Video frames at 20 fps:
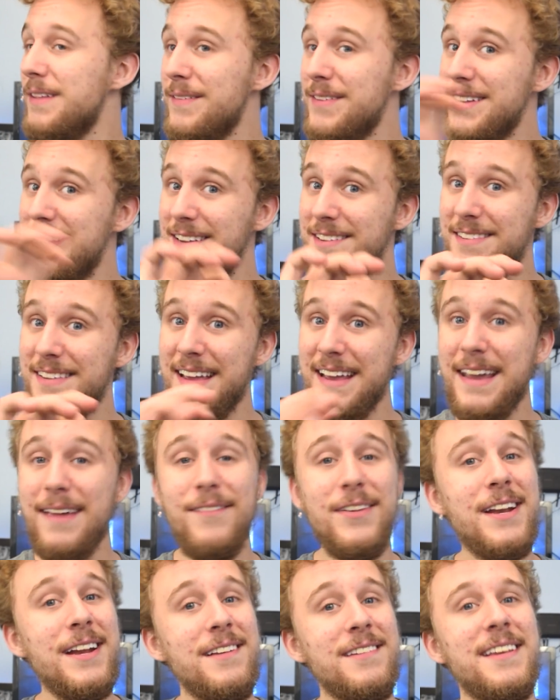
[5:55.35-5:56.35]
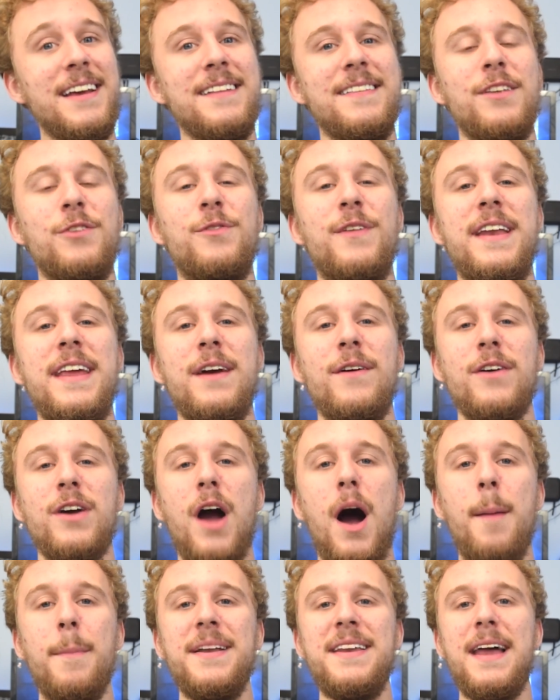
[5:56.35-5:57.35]
Leave a dislike if you dislike this video and
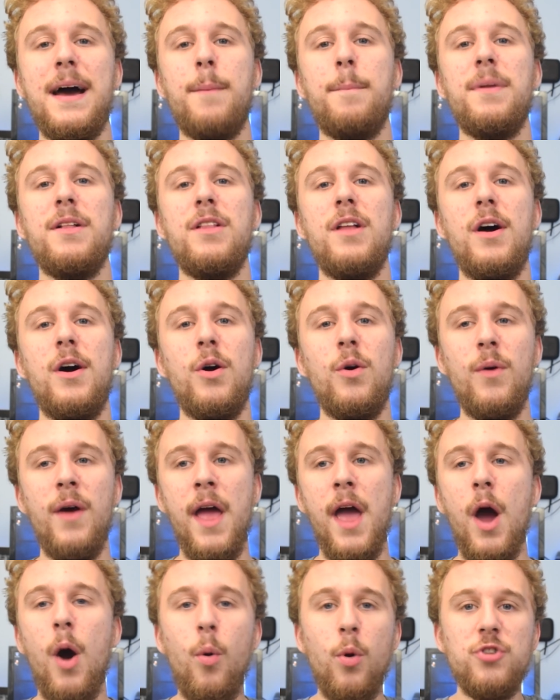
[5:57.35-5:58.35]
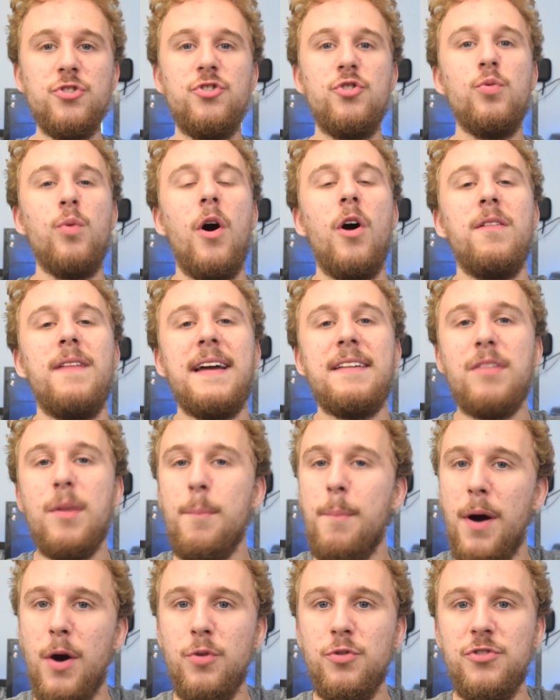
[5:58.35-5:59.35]
comment down below what you all like the
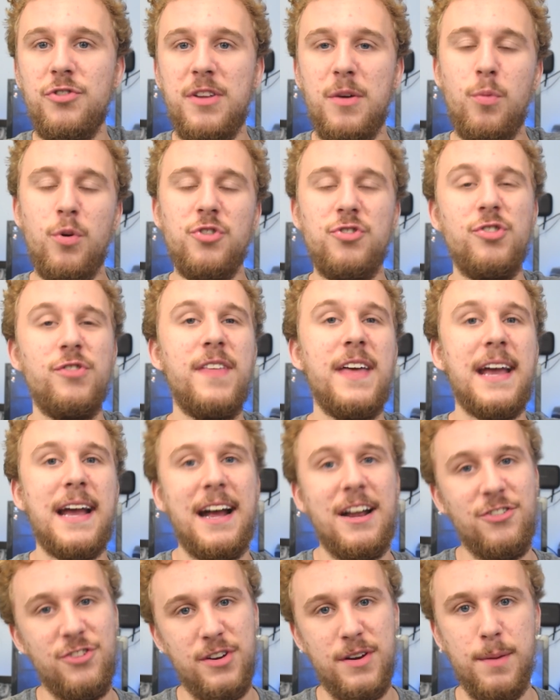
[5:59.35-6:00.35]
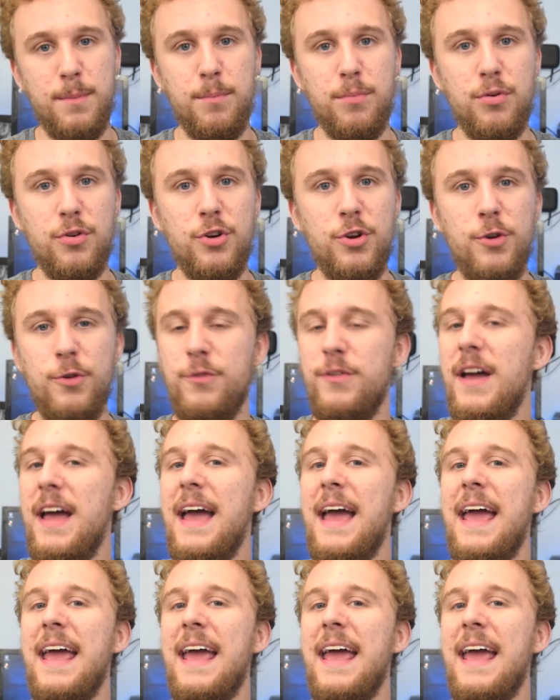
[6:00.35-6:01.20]
most and what you think I should improve.